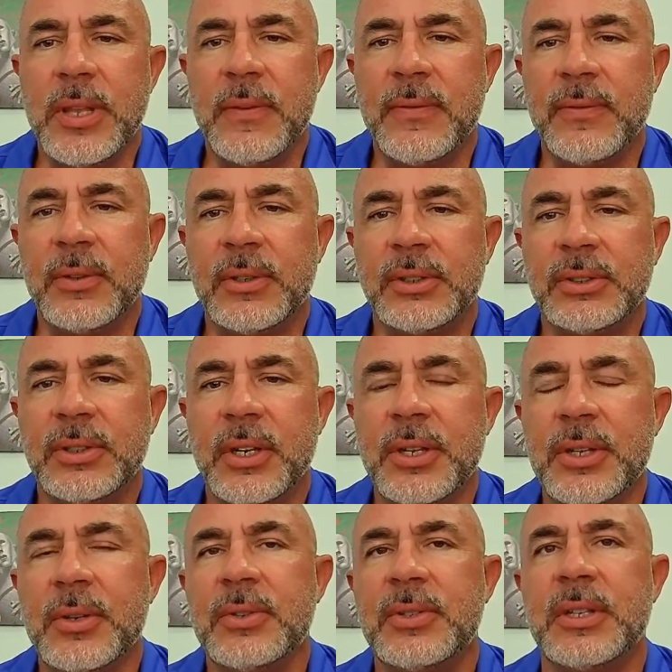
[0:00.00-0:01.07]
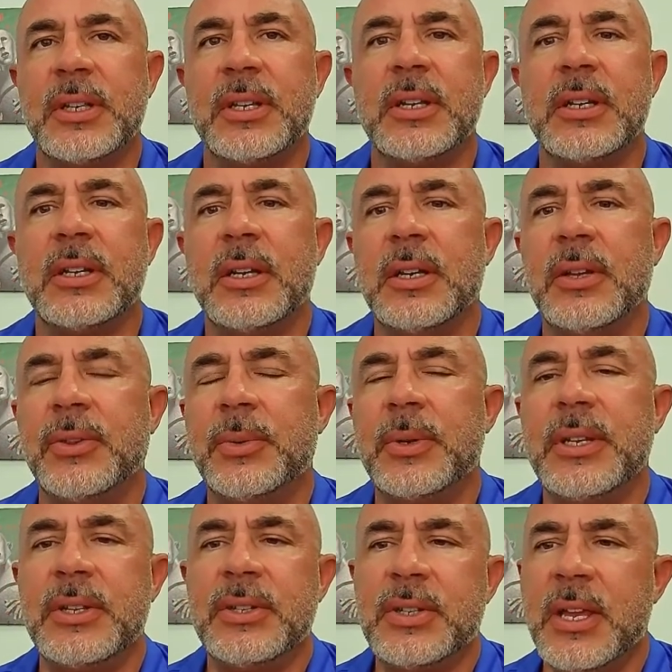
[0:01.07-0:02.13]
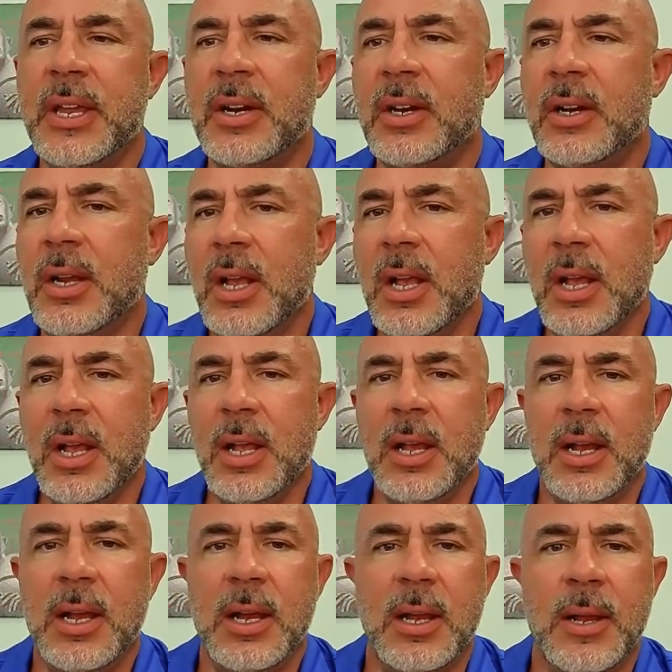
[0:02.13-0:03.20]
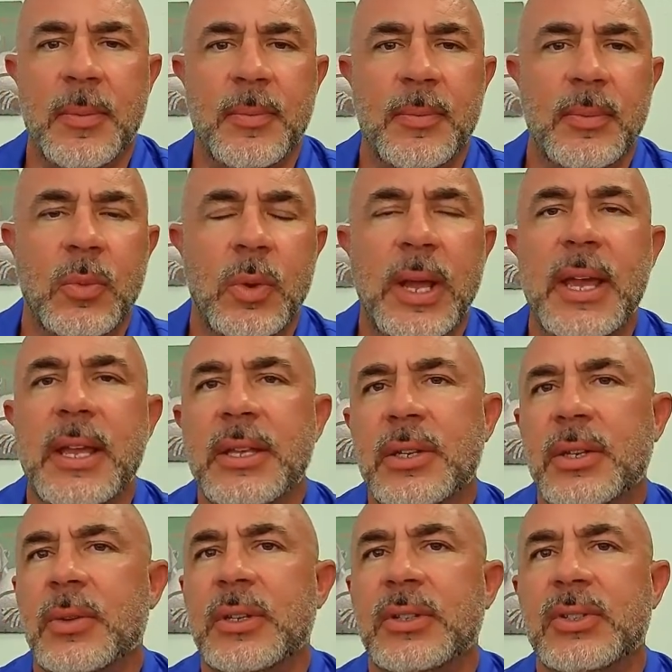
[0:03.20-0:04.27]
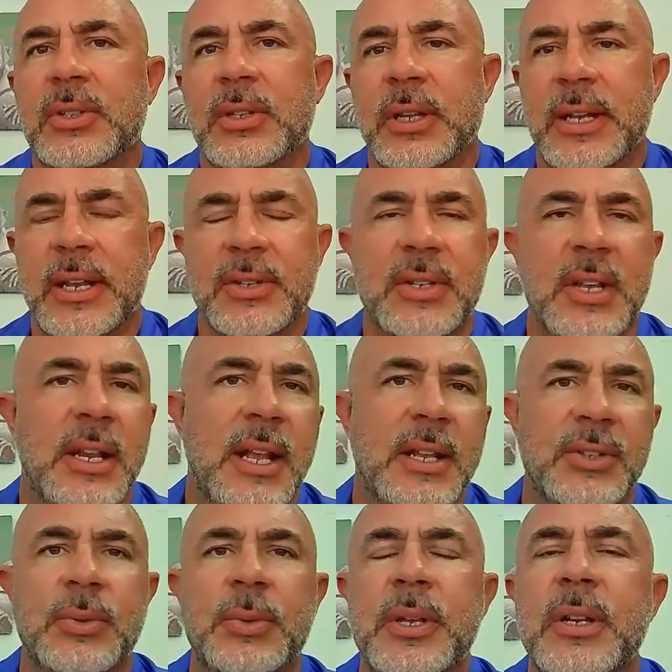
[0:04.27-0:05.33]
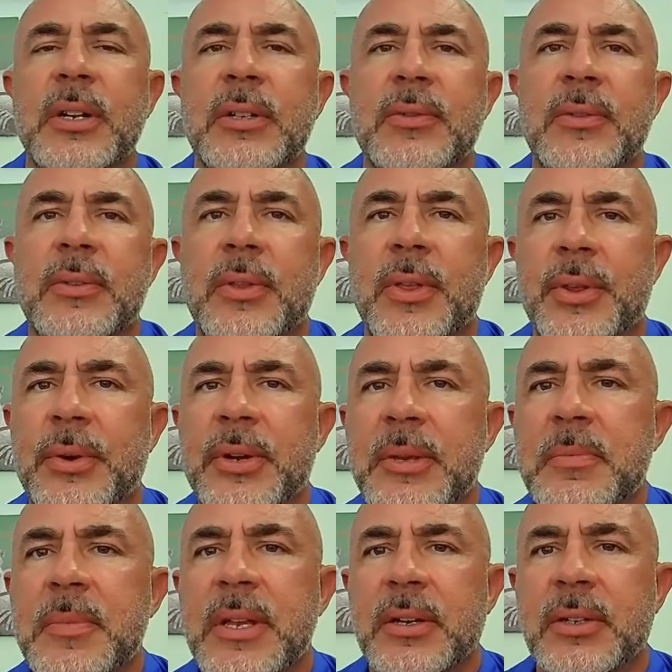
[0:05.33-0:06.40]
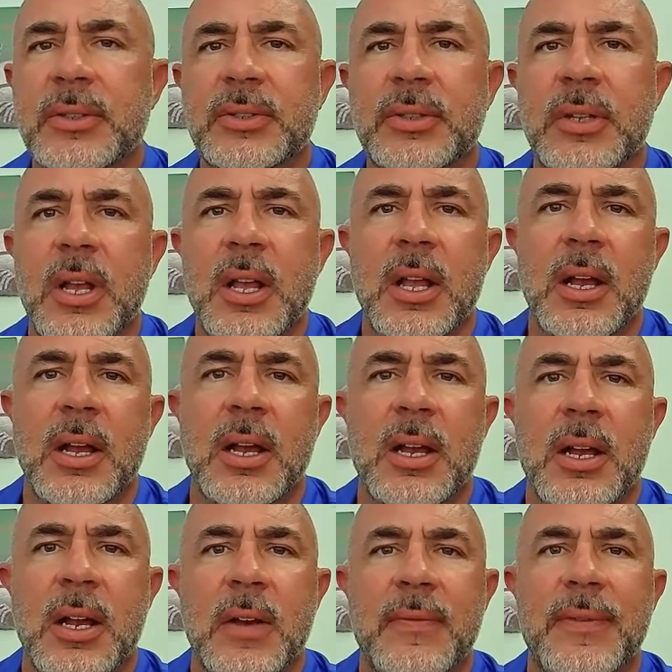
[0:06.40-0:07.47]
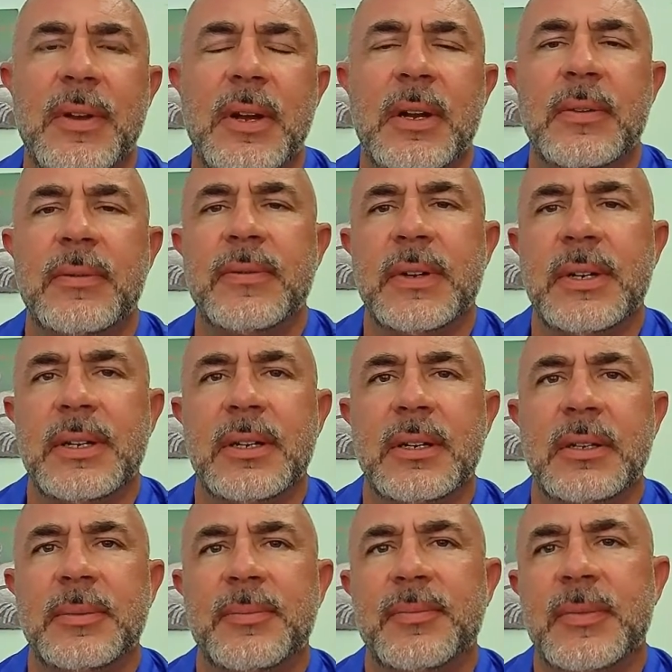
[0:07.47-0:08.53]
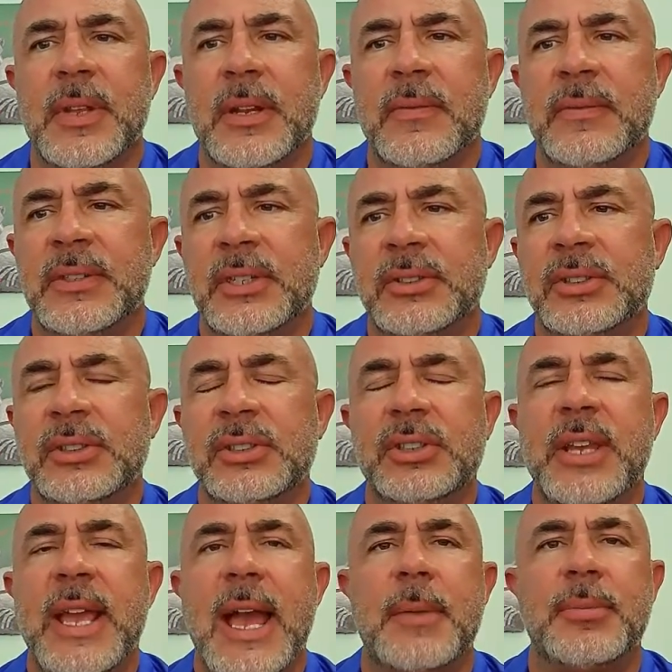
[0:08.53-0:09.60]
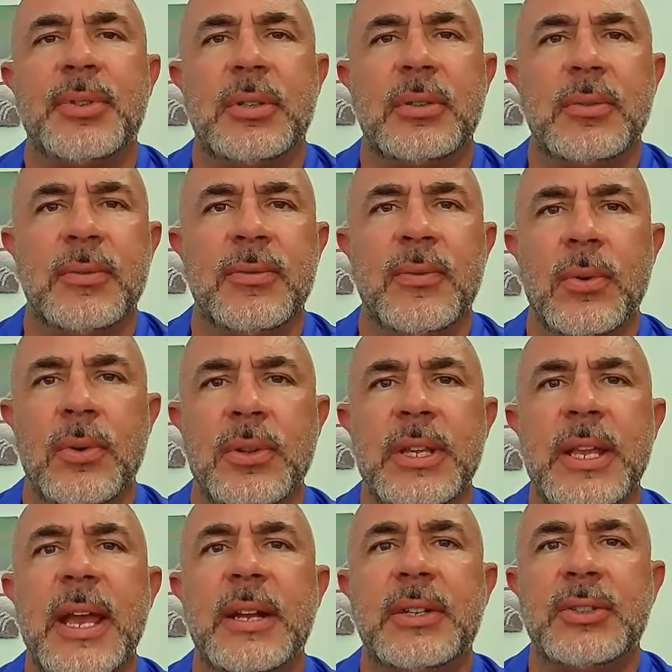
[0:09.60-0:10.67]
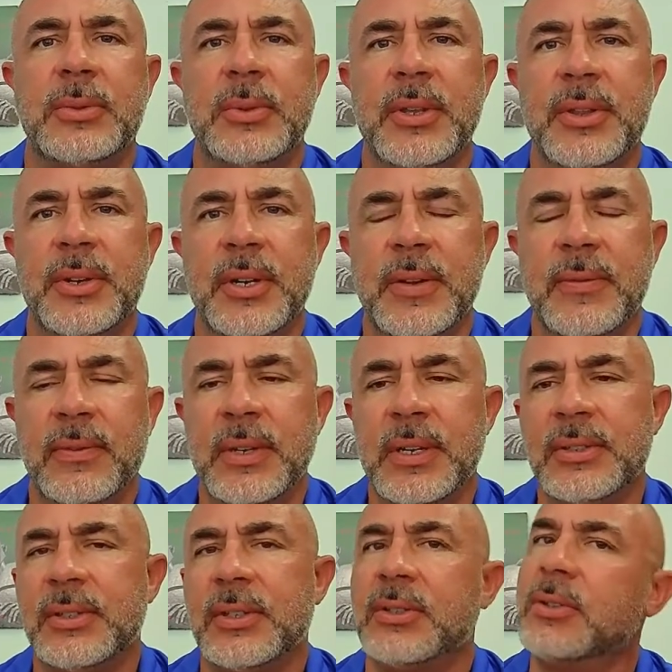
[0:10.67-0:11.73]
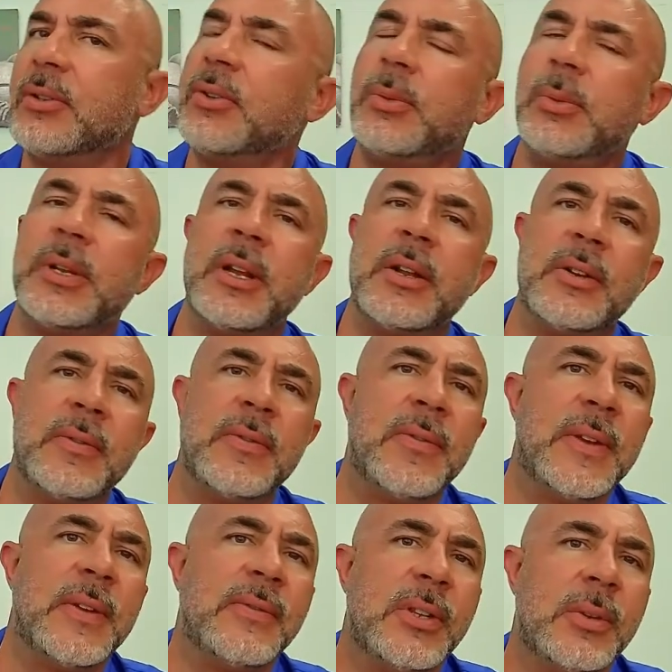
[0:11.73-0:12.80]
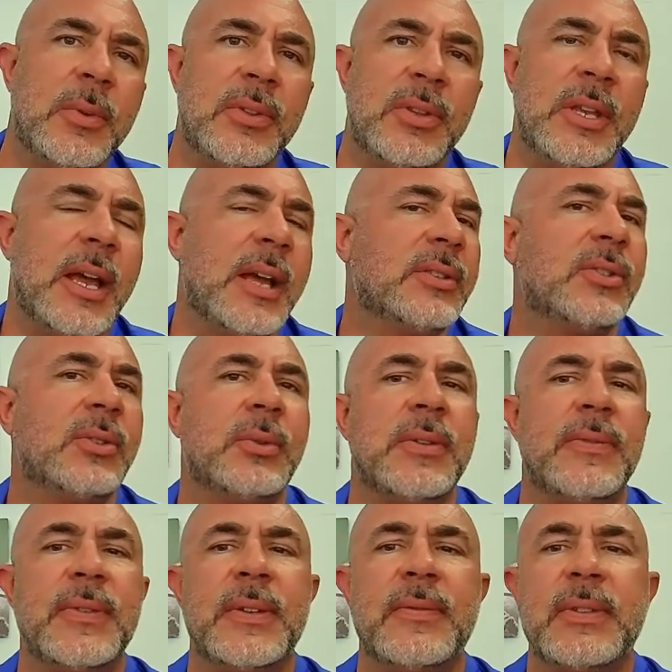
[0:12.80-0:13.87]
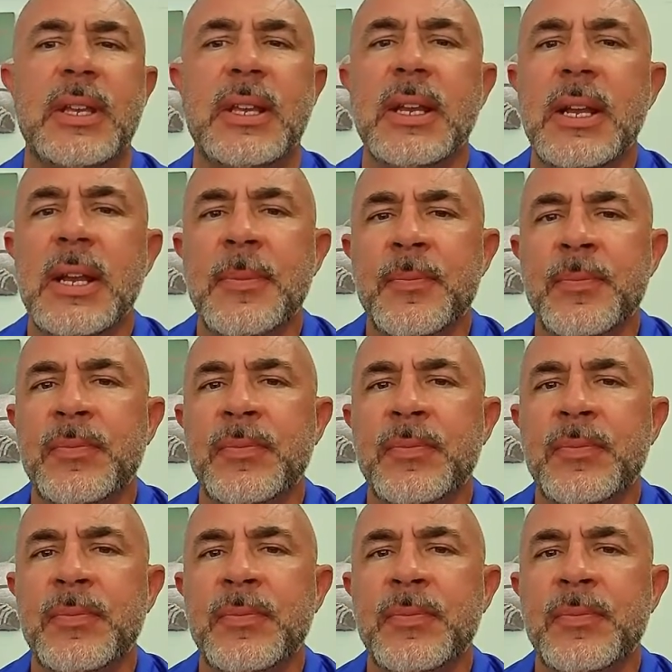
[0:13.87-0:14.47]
they first start using a 3D scanner, well, hey, it's, like I said, it has 330 meters of distance capture for the X330, for instance, or 350 with the S350.